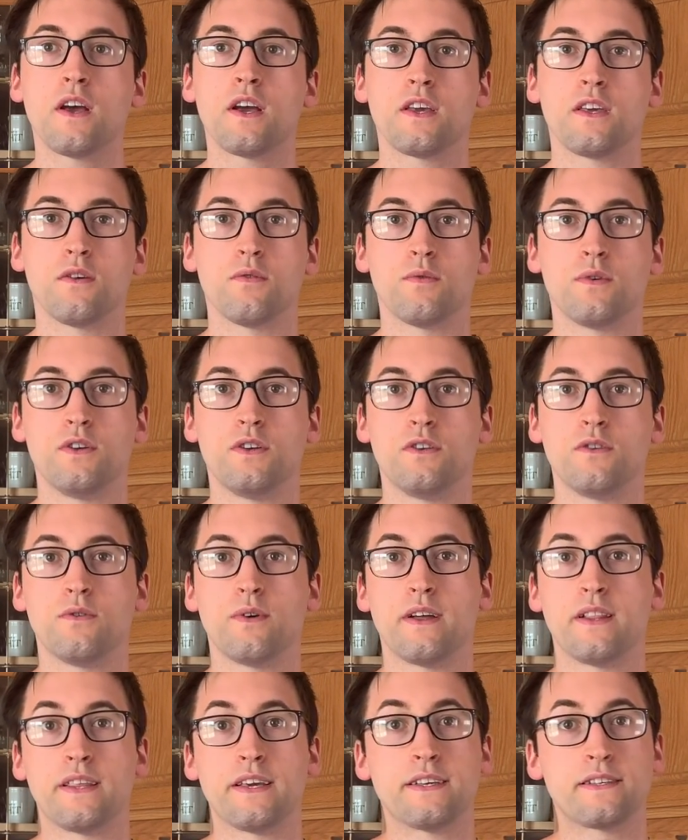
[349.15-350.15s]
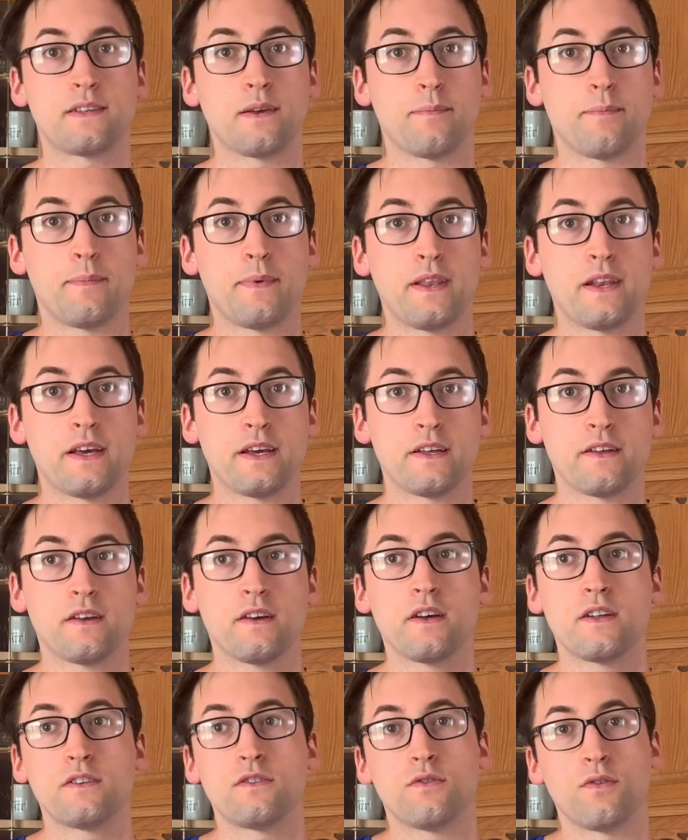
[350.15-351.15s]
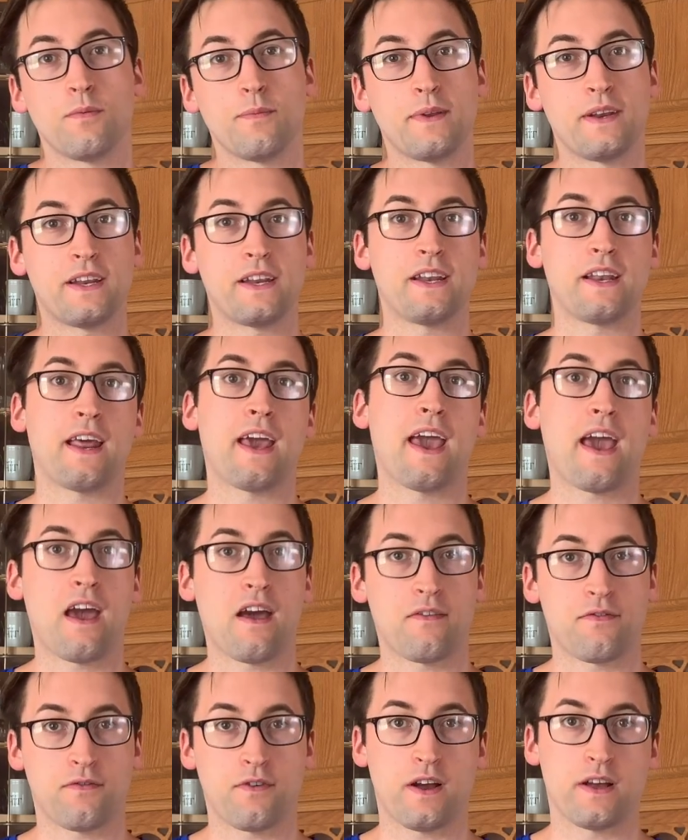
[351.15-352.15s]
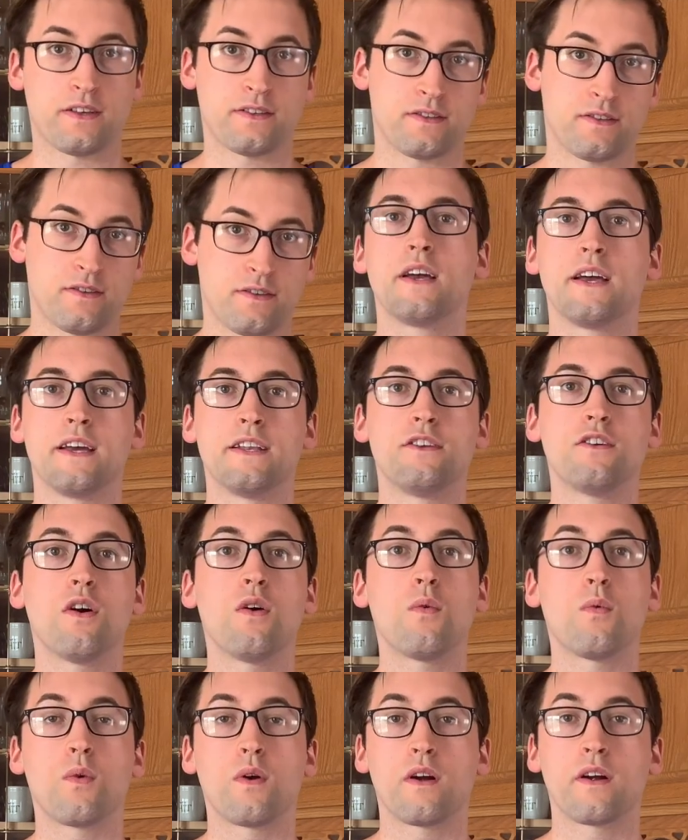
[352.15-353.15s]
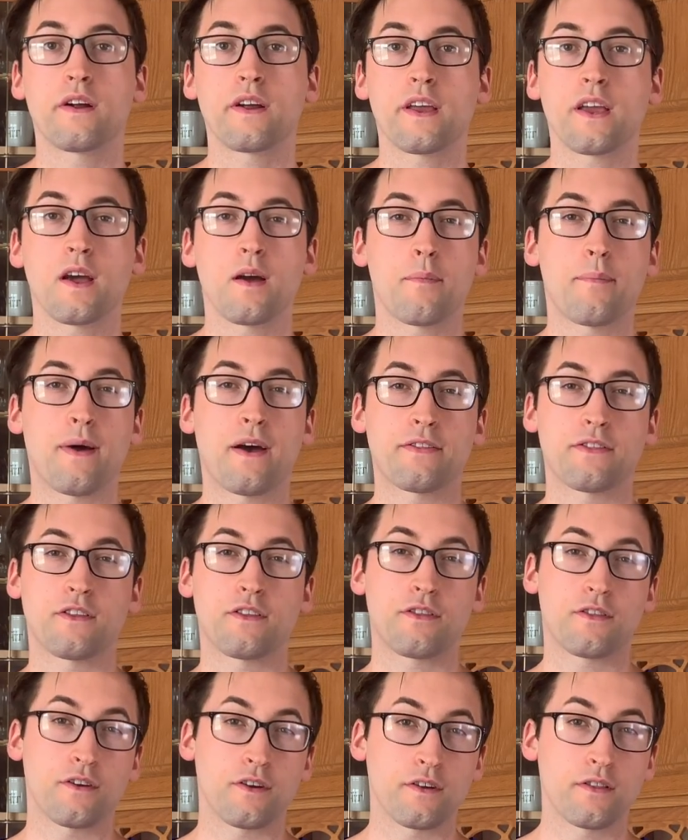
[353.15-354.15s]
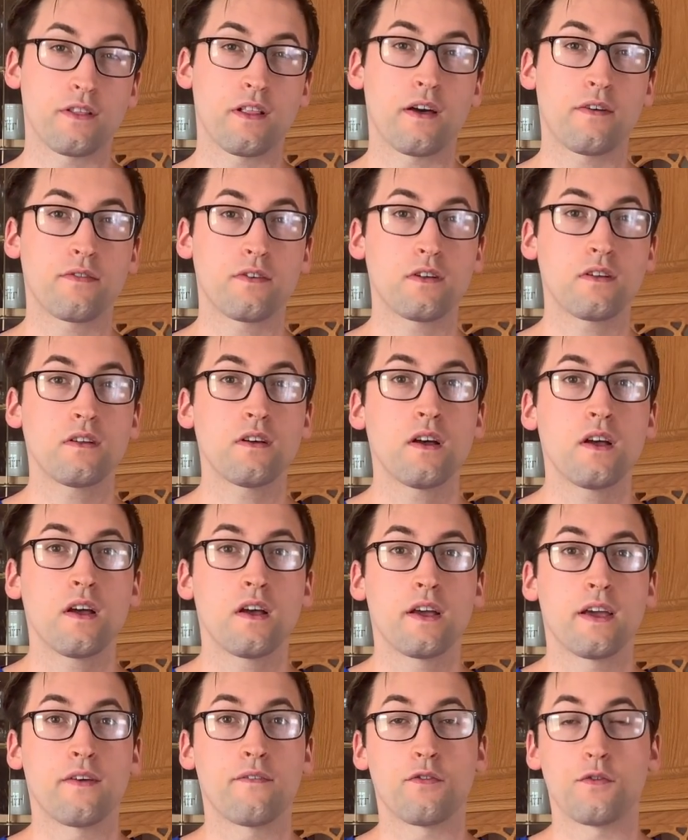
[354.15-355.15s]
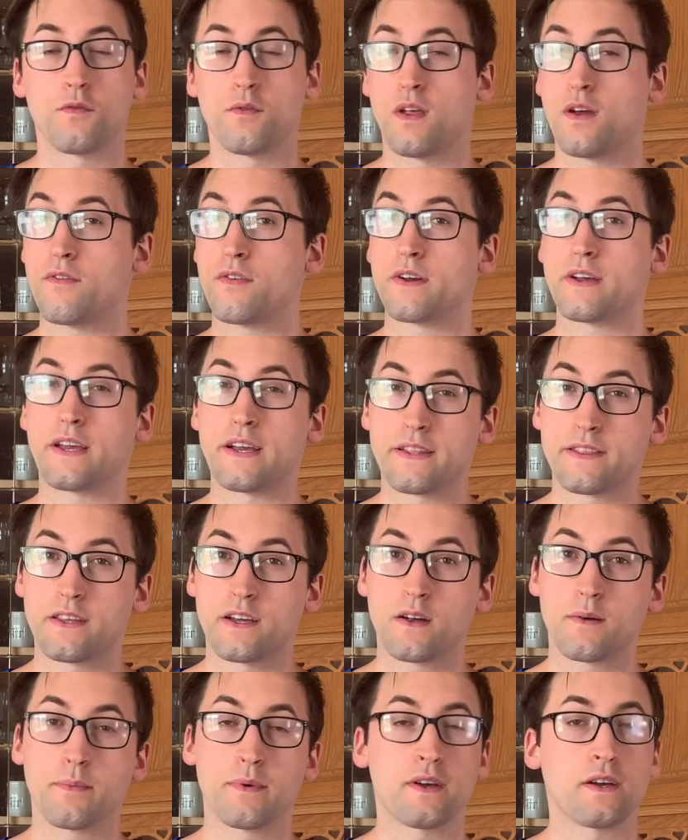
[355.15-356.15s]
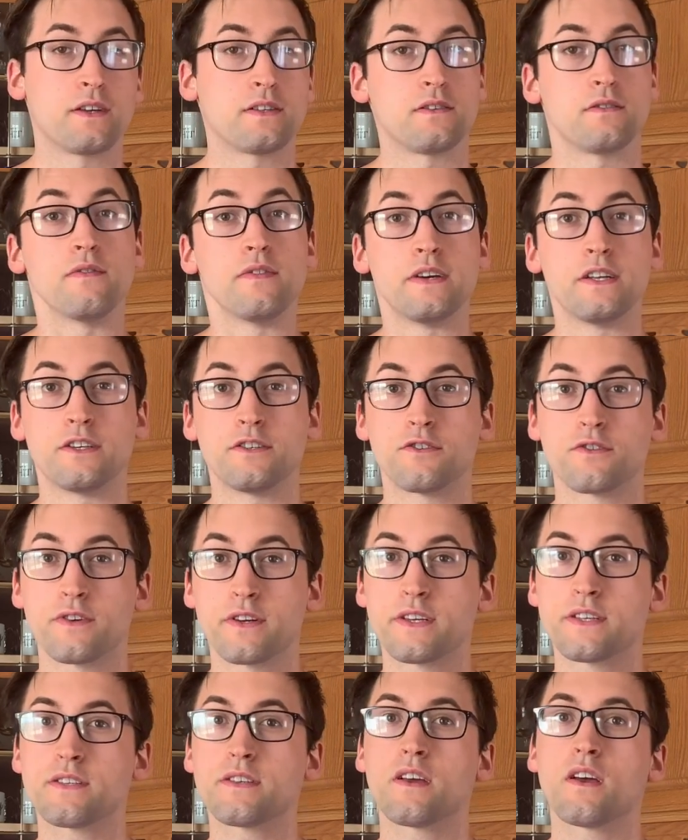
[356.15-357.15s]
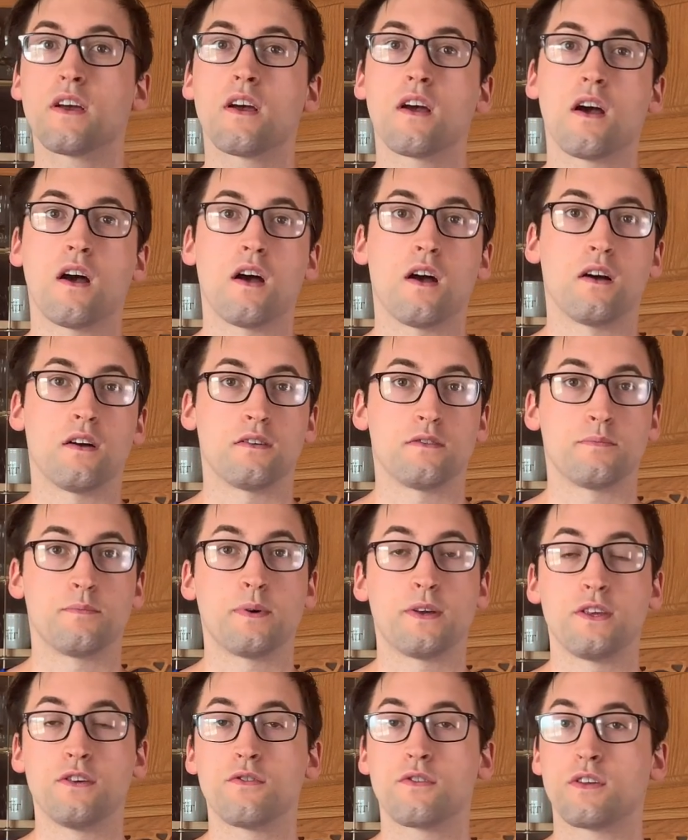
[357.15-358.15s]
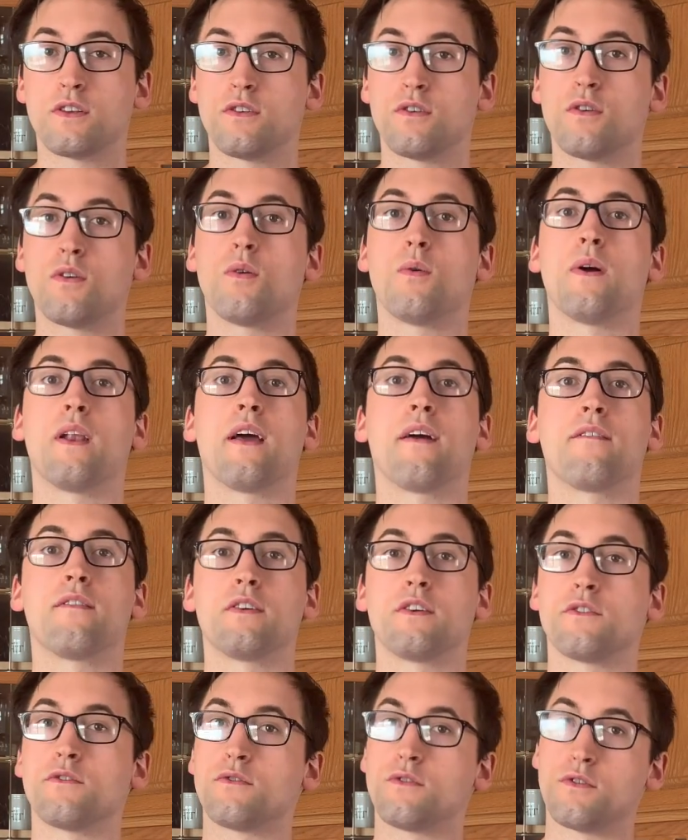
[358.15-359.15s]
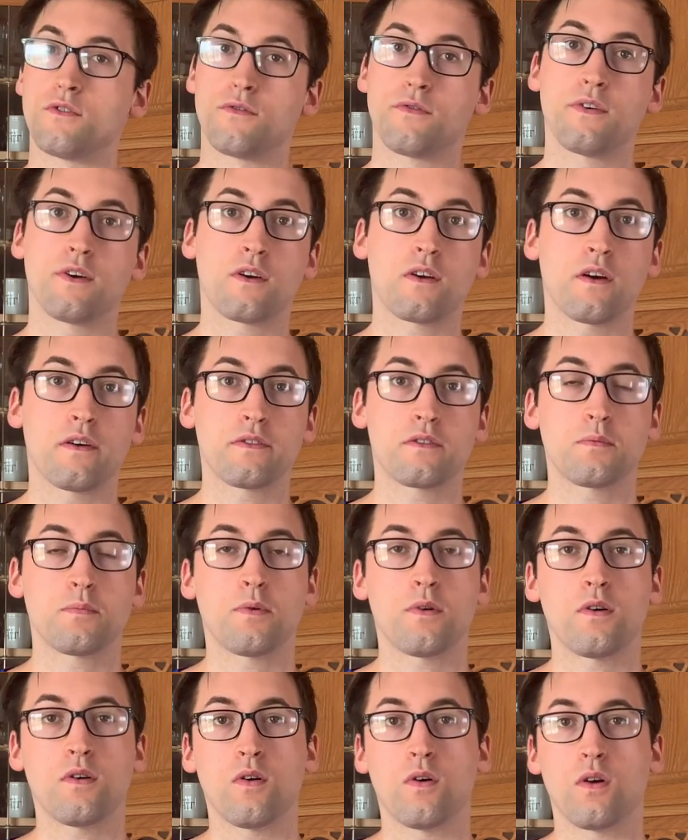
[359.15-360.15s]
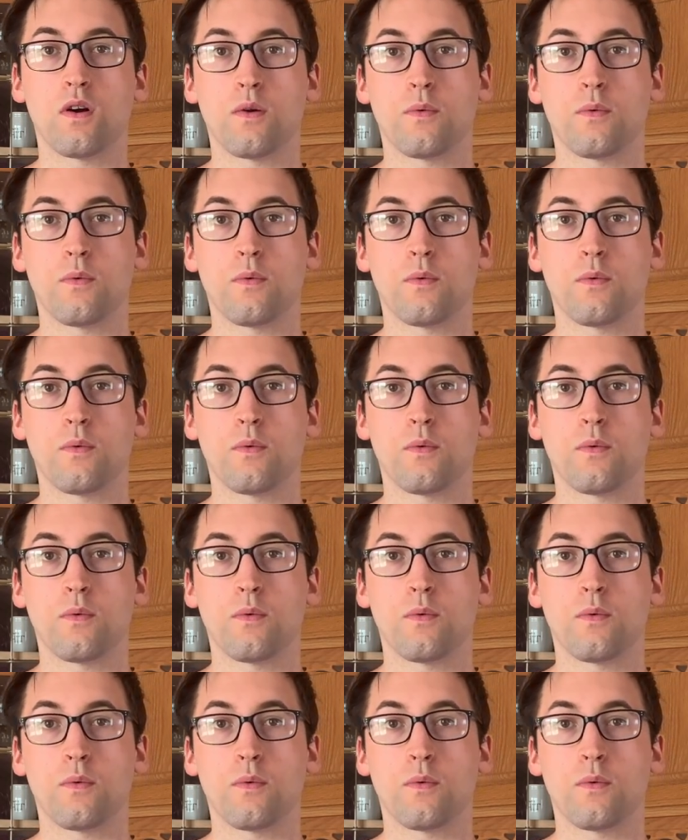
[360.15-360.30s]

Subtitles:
you would do at least a minute to a minute and a half rest. And don't worry about the third level if you never get there because of injuries. But you can do it whenever you do feel comfortable or